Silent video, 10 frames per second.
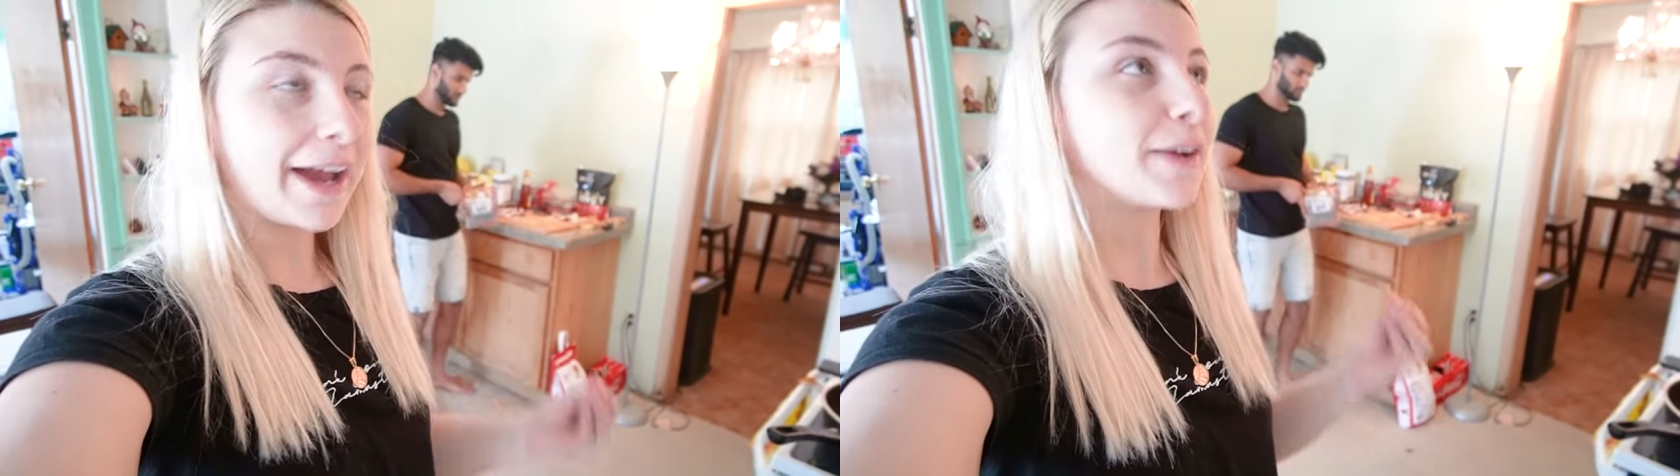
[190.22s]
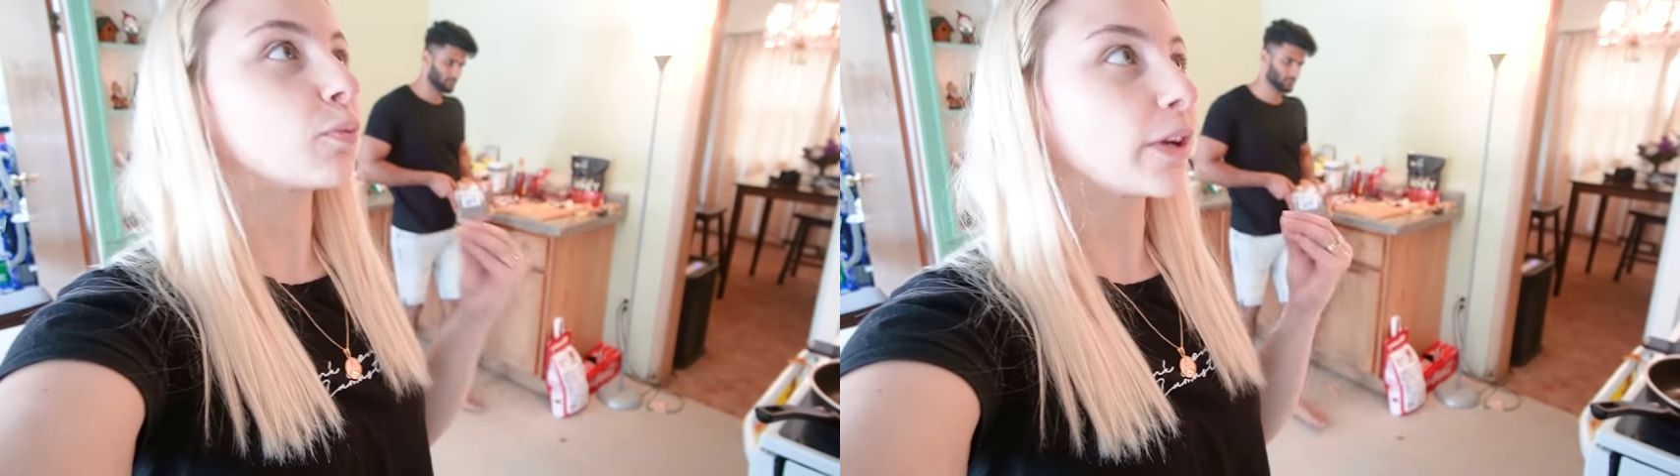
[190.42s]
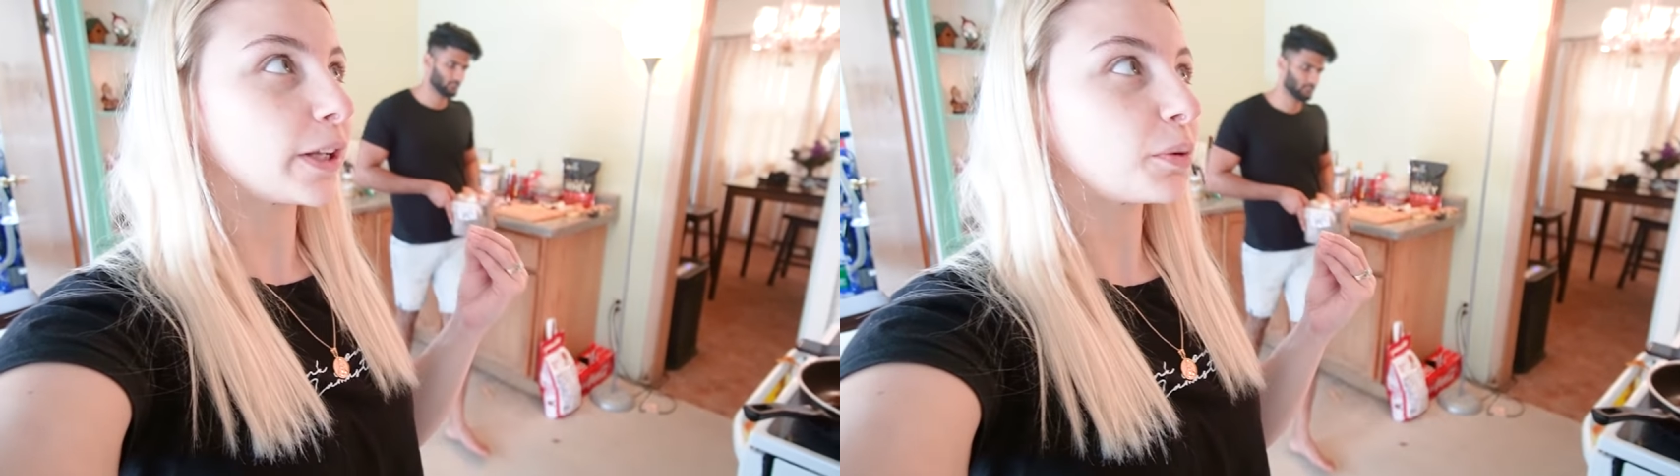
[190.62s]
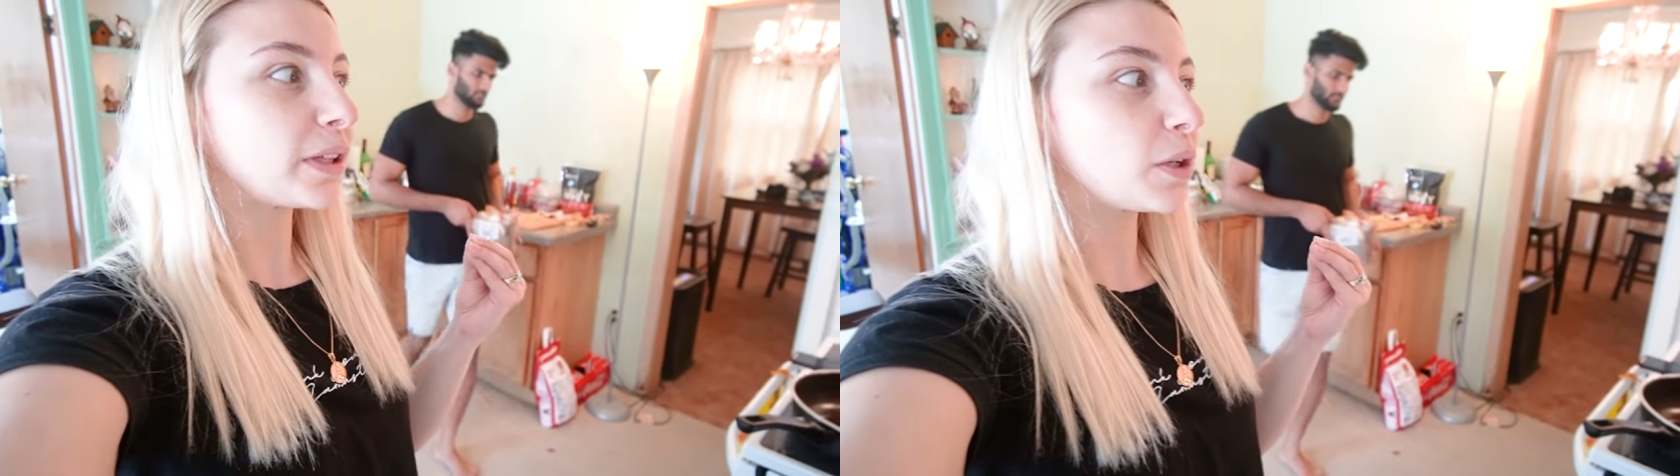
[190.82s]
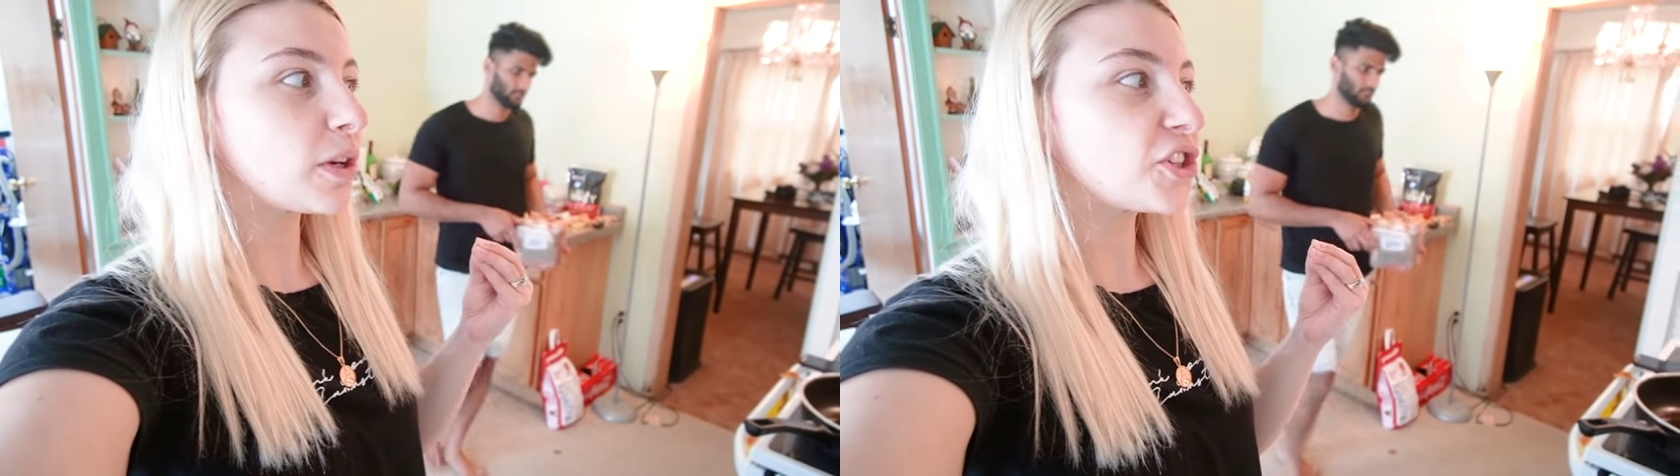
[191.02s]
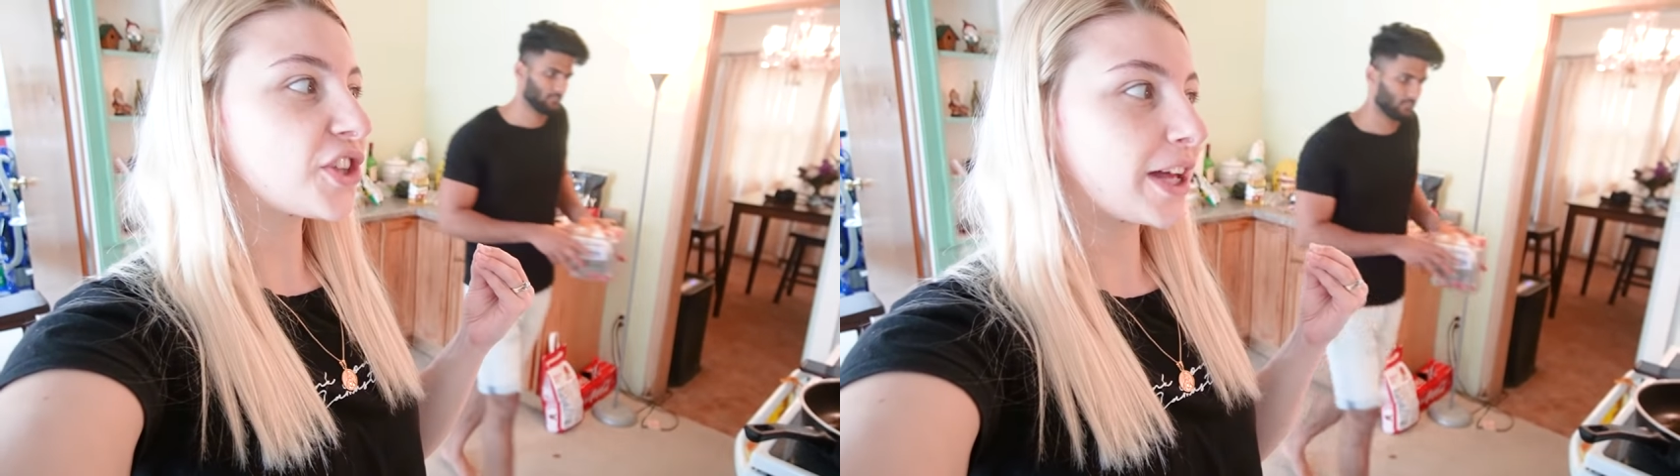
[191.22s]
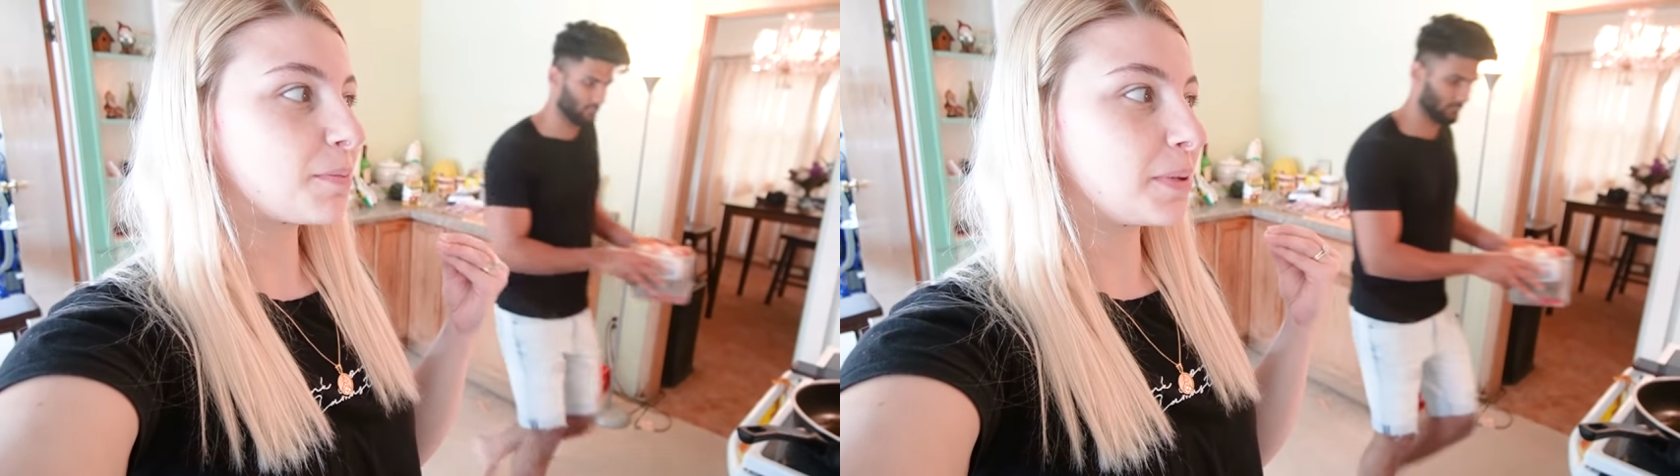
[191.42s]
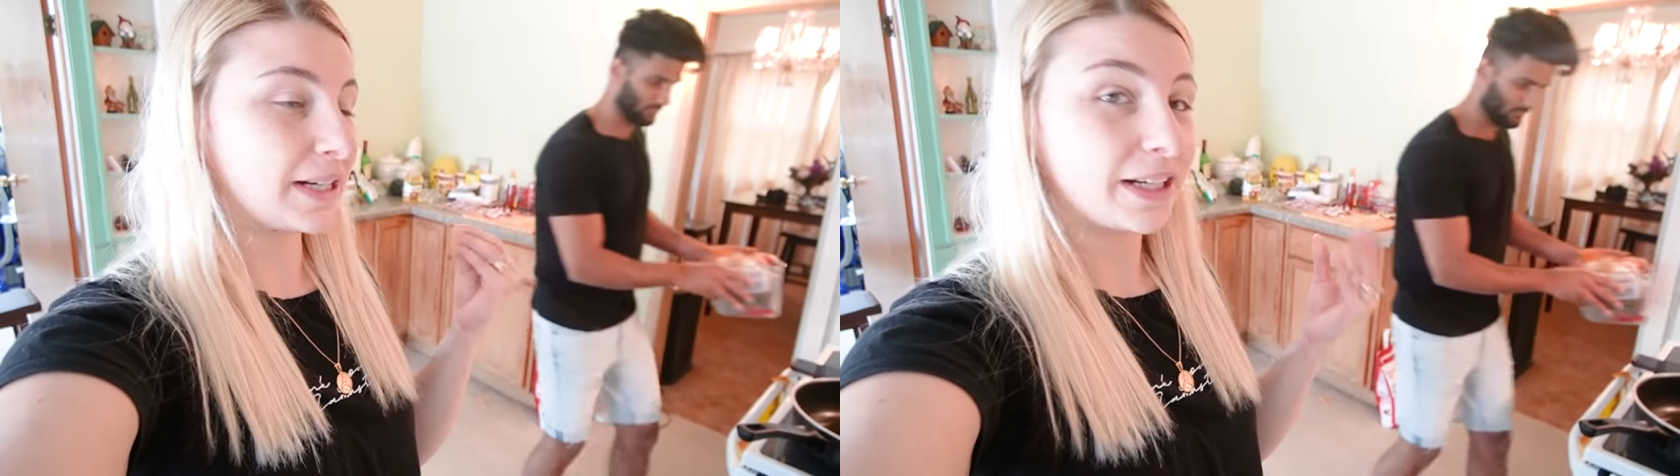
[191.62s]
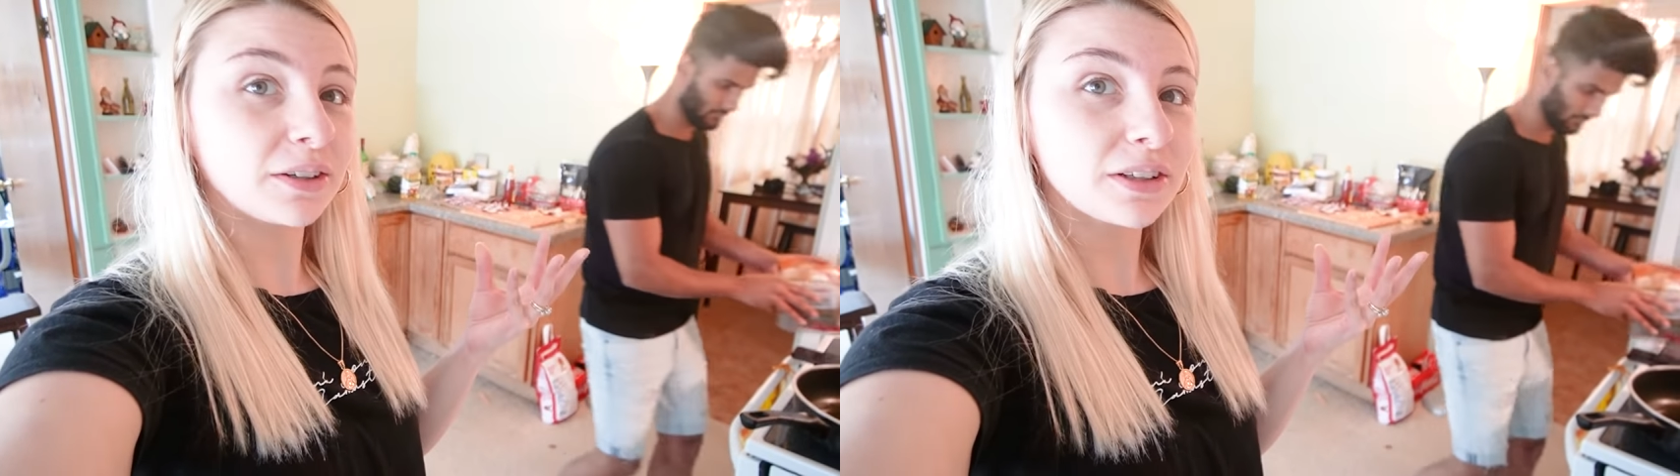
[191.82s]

I really, really wish they had paneer